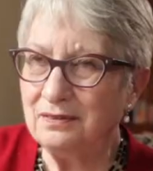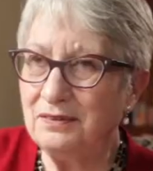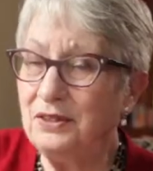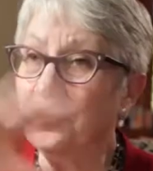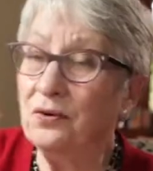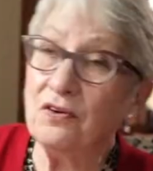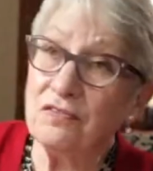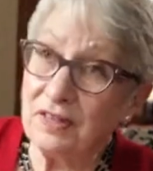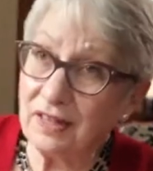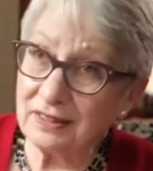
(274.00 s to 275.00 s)
We know
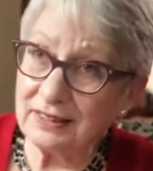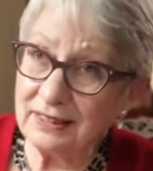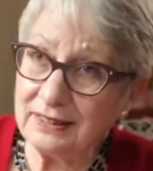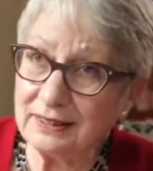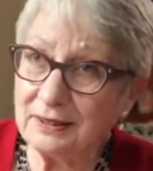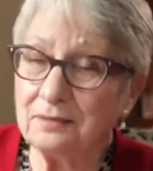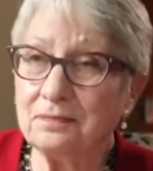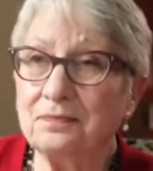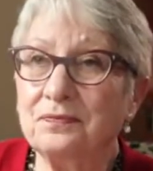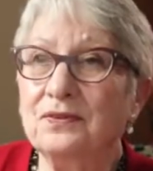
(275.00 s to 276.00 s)
of an artist
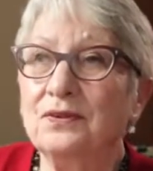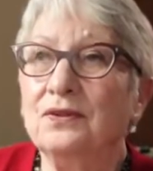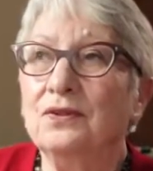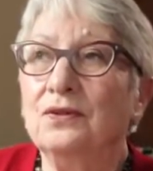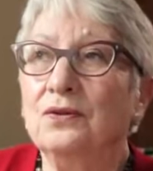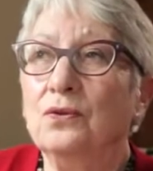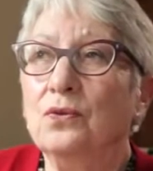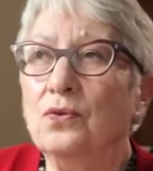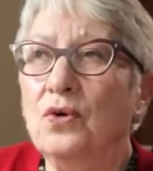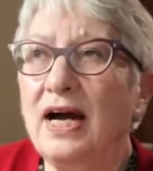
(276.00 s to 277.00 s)

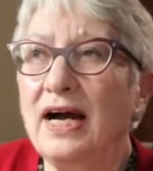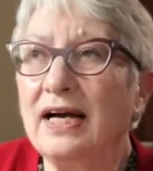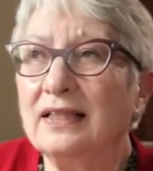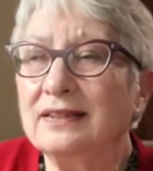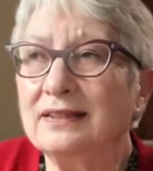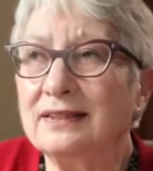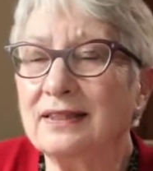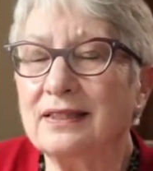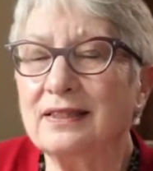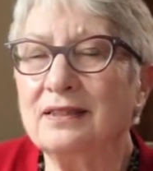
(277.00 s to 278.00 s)
who
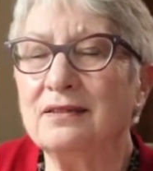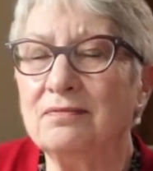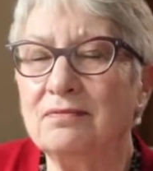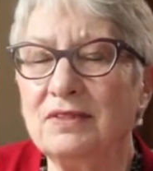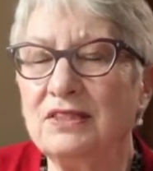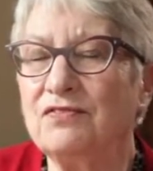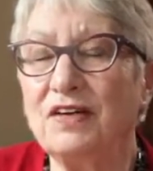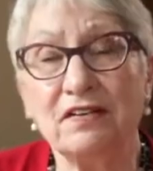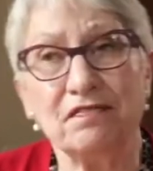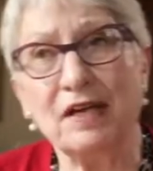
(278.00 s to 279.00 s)
is
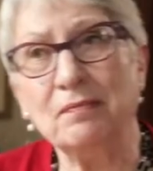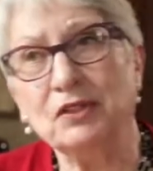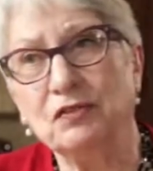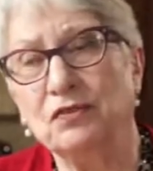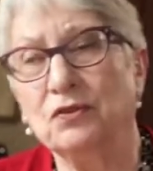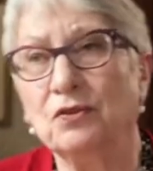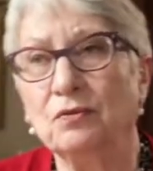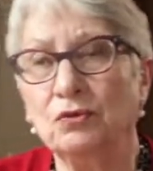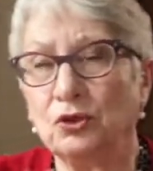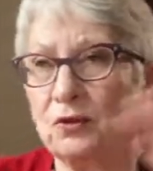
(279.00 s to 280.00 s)
very famous
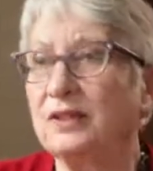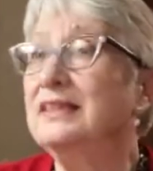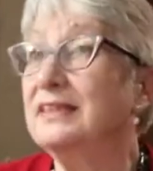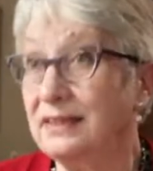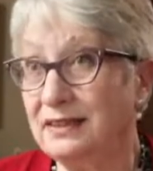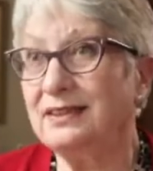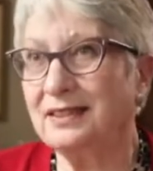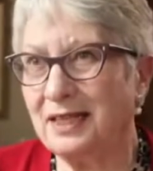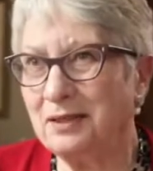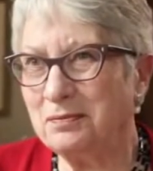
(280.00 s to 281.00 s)
for drawing
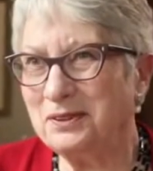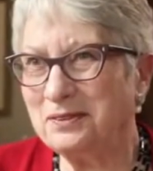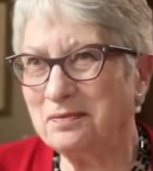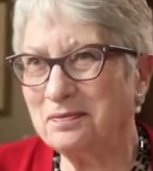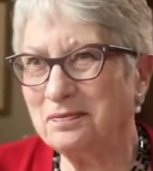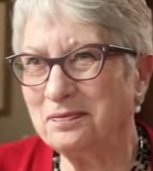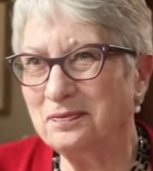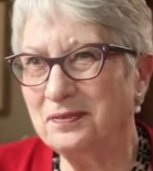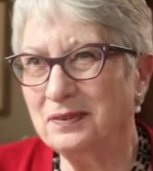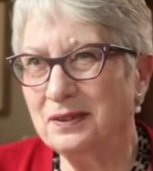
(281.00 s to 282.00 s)
cityscapes.
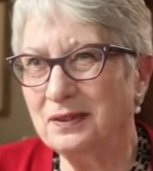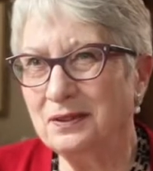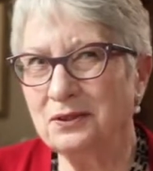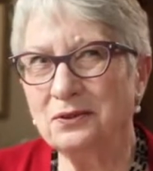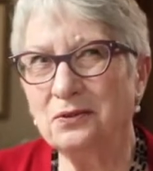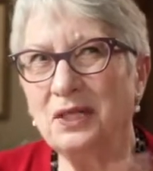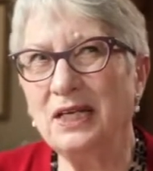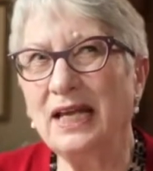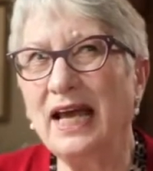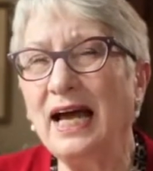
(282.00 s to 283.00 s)
So
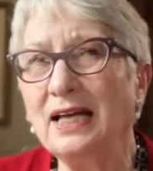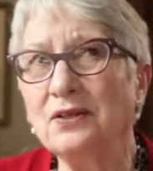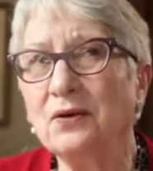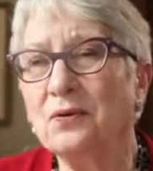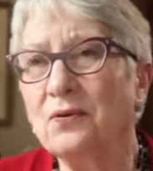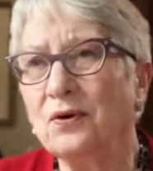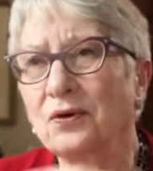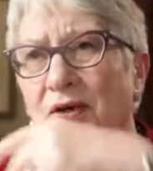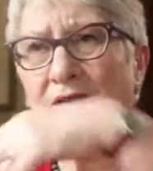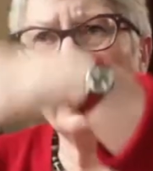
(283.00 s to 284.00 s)
he can go on
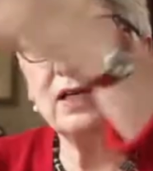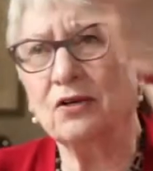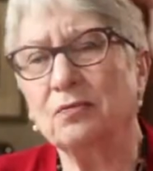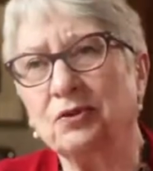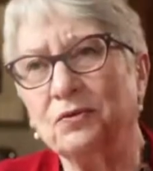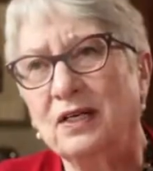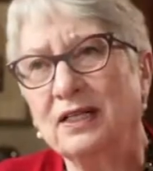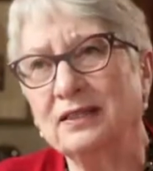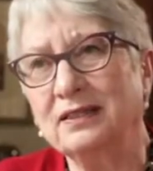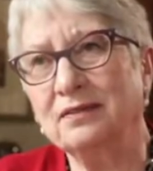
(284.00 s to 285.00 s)
a helicopter
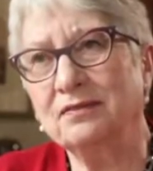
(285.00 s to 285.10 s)
ride,